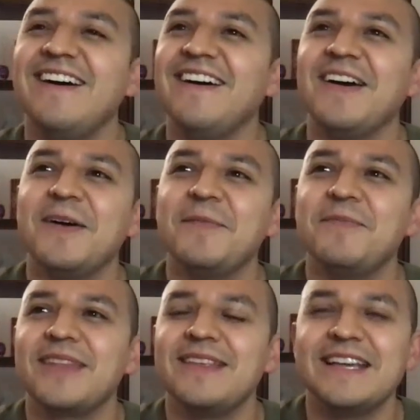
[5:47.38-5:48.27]

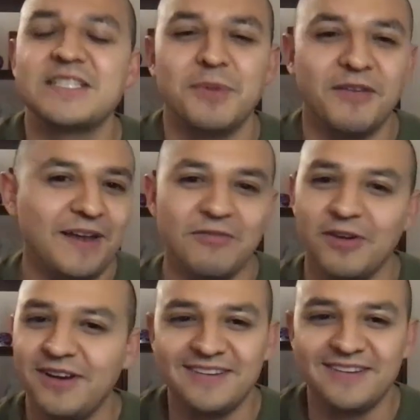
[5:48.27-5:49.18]
Um, that's my
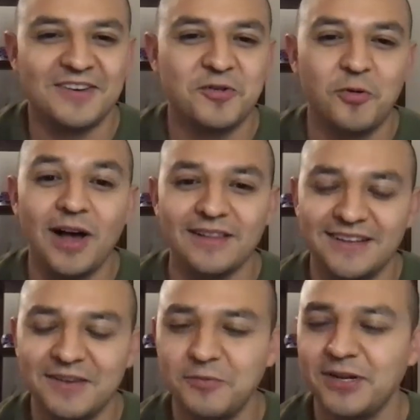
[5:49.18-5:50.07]
favorite
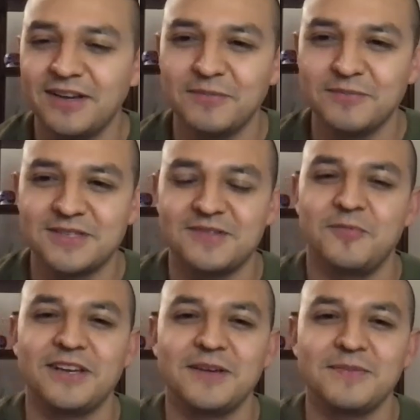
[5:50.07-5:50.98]
quality when it comes,
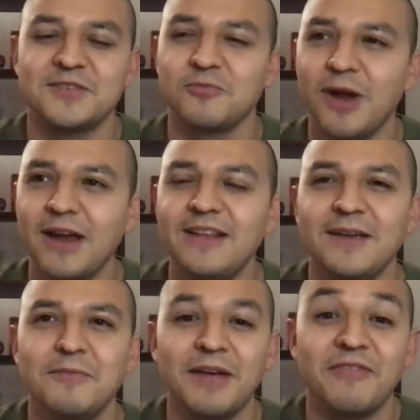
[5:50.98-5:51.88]
when it comes to
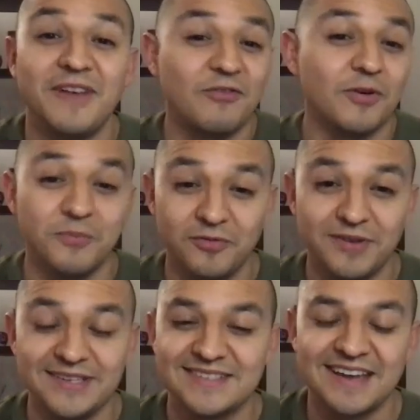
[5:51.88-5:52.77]
writing. My favorite
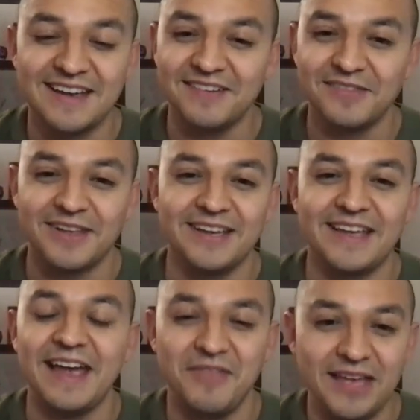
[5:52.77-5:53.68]
movies kind of like
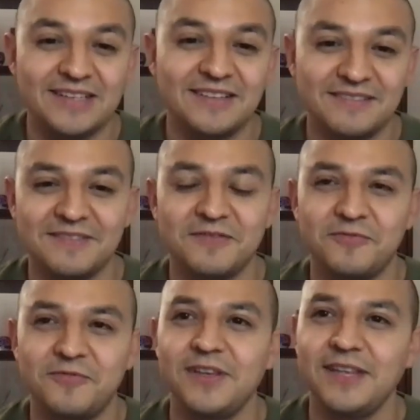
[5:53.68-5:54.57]
have that
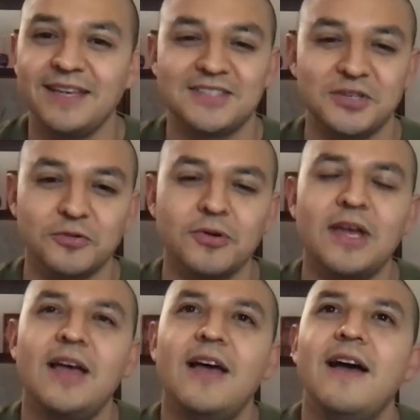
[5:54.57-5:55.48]
feeling too.
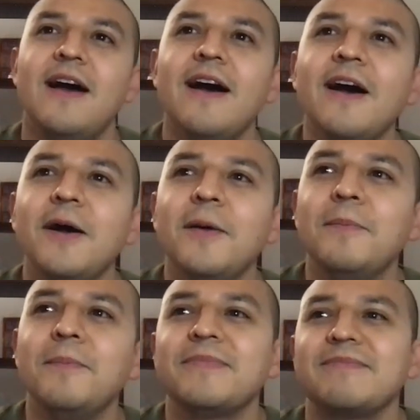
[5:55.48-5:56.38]

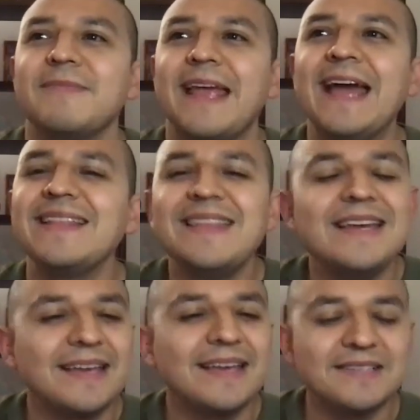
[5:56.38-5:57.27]
Um, and I
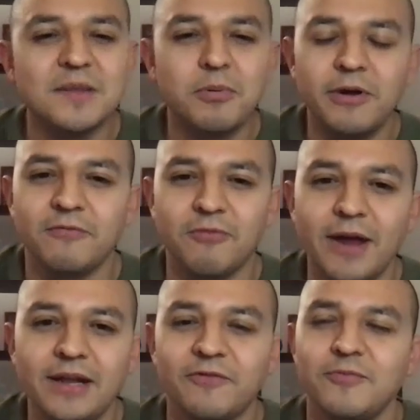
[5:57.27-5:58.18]
think, I guess the point of
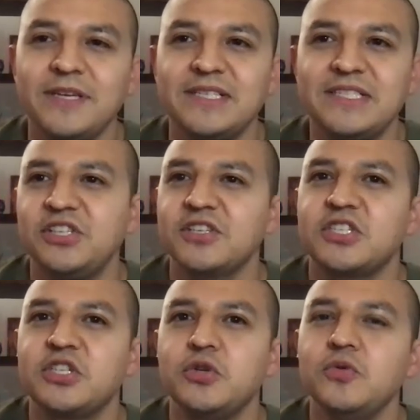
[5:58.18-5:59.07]
writing for me is
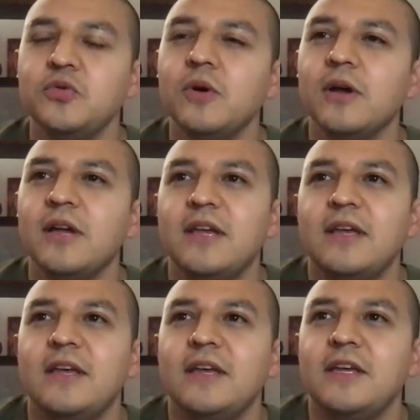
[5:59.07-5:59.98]
just to,
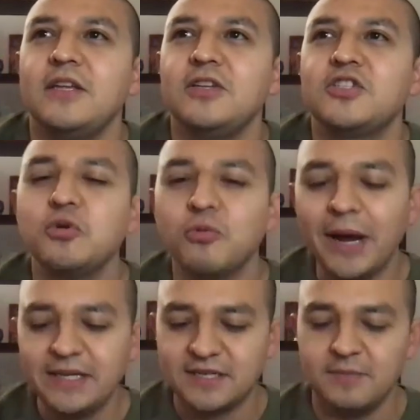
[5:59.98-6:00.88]
to
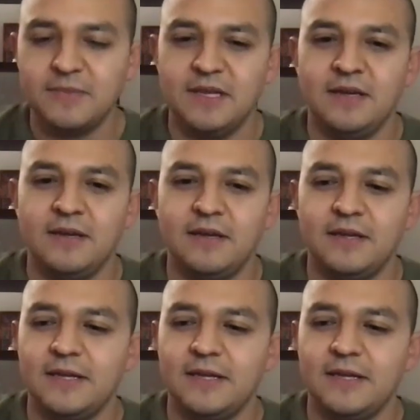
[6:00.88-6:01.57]
write something